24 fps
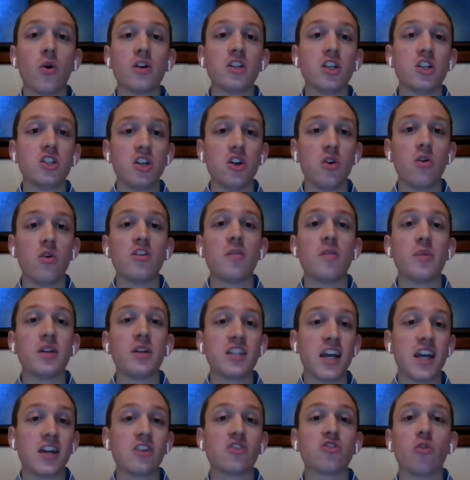do and the
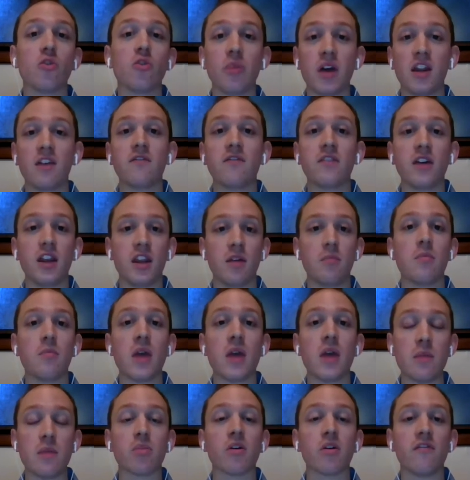potential benefit it
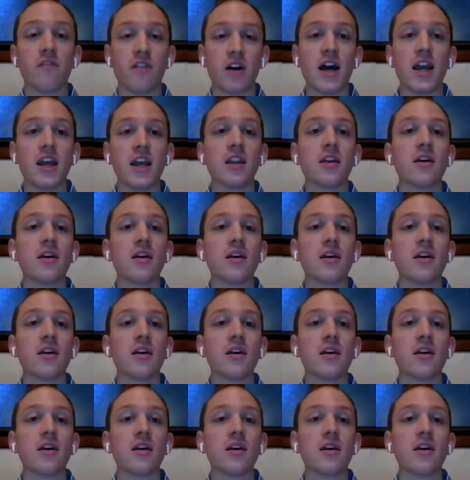may provide.